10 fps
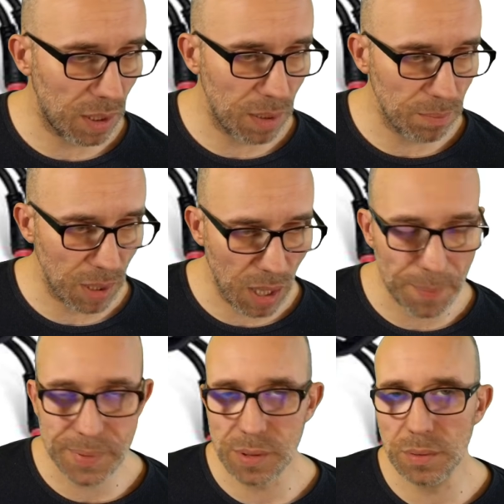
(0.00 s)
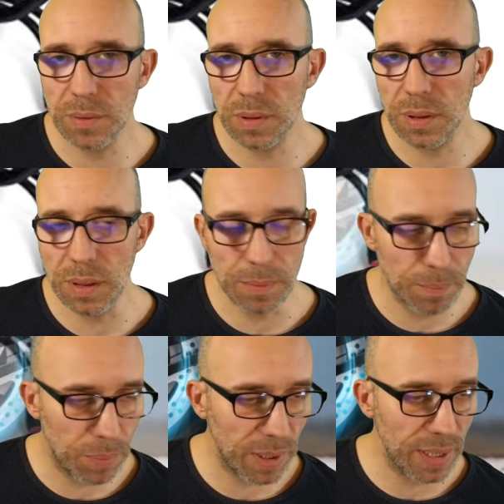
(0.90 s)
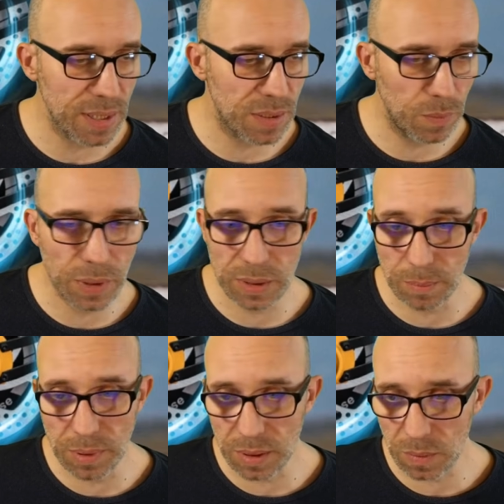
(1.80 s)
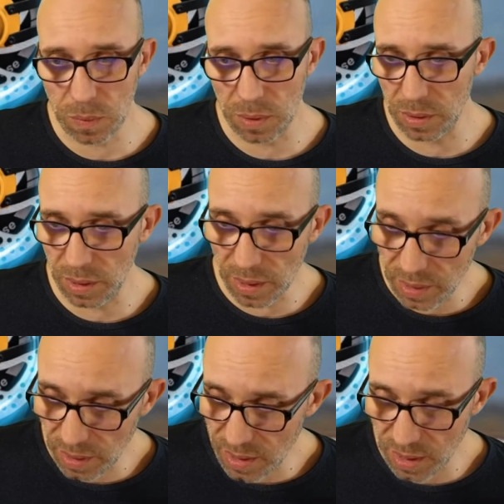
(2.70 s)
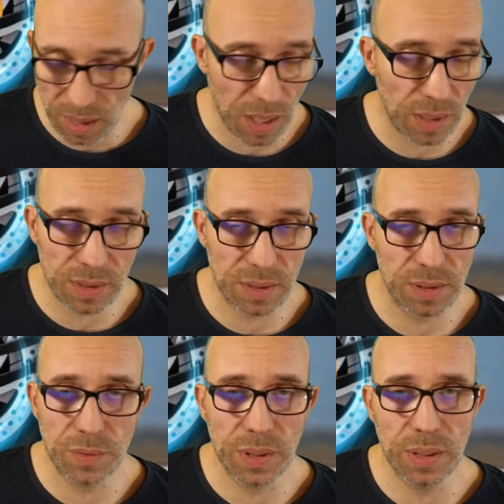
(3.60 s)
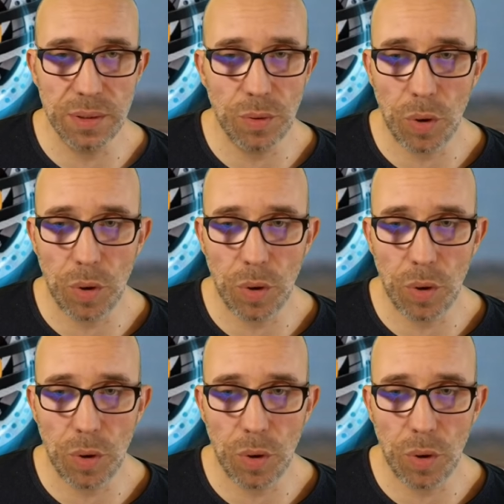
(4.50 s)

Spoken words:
I'm absolutely impressed with the build quality, and there is honestly really no